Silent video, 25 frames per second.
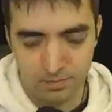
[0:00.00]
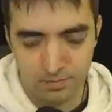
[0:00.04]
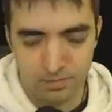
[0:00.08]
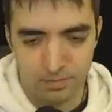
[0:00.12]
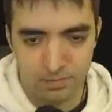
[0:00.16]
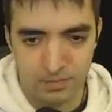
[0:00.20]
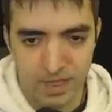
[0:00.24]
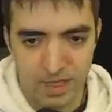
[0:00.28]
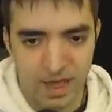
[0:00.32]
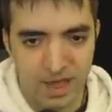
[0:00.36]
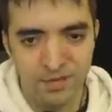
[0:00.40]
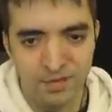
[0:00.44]

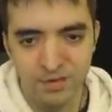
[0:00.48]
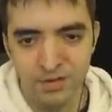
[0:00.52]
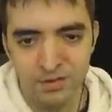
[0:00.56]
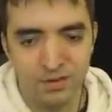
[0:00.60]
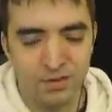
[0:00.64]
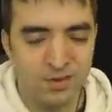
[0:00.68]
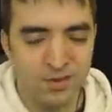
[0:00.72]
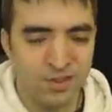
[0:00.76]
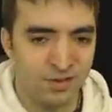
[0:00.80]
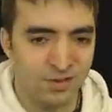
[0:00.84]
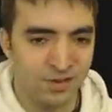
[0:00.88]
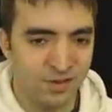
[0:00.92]
I haven't
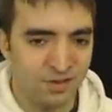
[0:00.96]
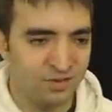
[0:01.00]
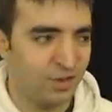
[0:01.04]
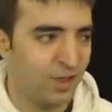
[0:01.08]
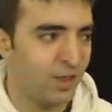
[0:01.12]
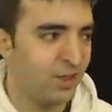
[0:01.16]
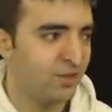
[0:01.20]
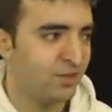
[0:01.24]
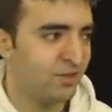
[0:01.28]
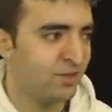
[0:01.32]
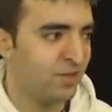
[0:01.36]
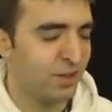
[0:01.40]
looked at these
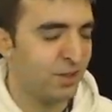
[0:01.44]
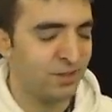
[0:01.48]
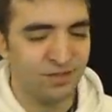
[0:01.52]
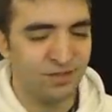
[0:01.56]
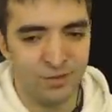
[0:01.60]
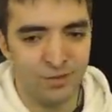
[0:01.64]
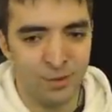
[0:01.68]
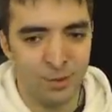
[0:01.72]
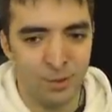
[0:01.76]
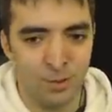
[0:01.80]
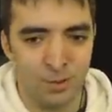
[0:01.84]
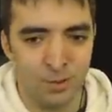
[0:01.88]
lines like
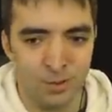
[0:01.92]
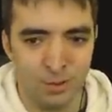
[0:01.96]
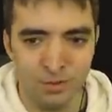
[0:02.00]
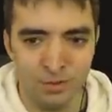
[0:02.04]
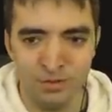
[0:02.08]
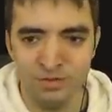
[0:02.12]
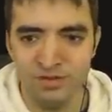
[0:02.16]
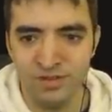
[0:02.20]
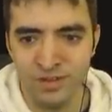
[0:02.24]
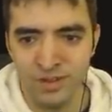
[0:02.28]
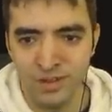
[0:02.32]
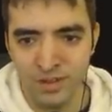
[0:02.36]
so
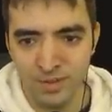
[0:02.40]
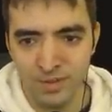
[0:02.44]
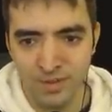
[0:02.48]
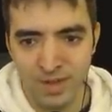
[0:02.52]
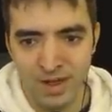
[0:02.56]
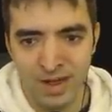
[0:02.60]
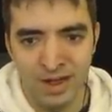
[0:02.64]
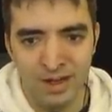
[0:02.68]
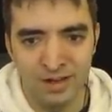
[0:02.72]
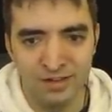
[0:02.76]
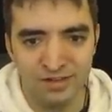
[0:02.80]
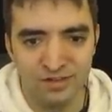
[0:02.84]
closely in the
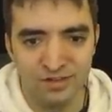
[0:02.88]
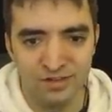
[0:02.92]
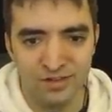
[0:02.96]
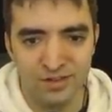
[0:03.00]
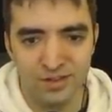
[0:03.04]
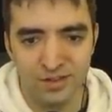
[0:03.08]
past.